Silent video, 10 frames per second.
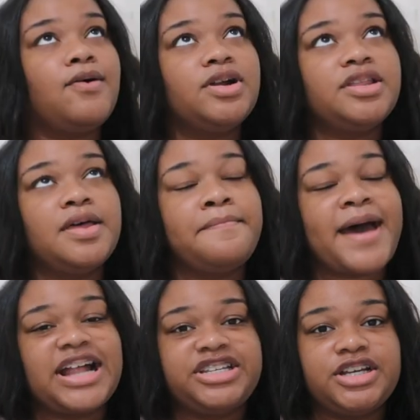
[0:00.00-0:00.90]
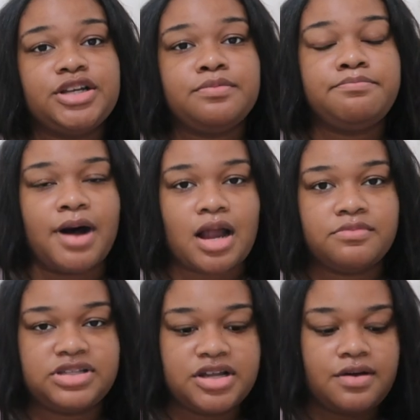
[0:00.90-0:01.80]
ordered the matching
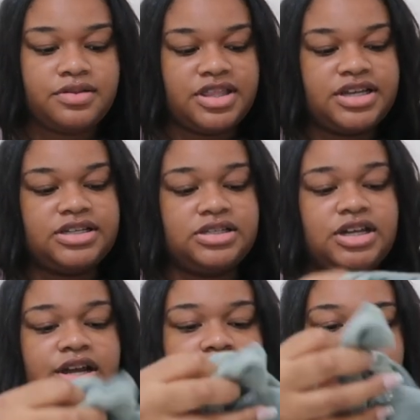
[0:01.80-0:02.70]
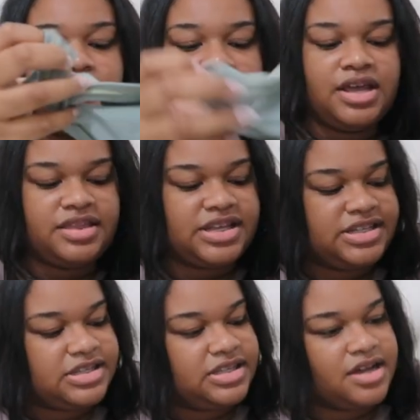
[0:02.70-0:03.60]
bottoms to go with this shirt.
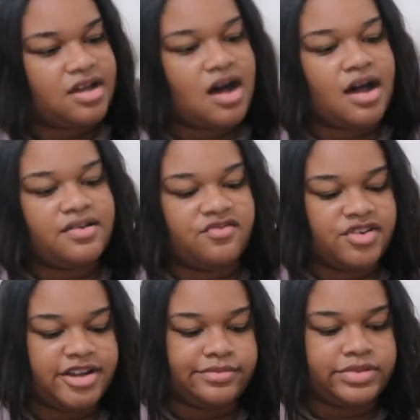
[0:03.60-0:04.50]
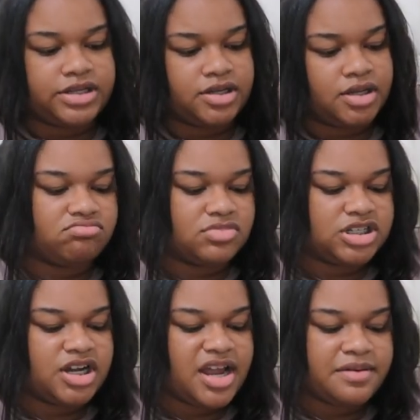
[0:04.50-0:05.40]
This is the cotton ribbed, the
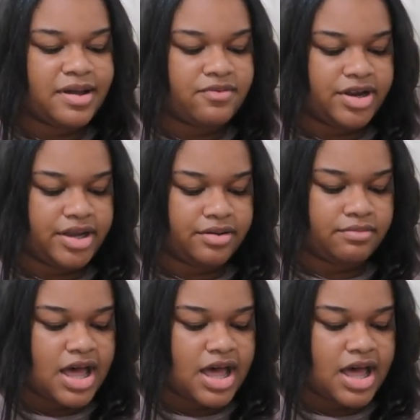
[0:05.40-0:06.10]
shirt everybody wearing.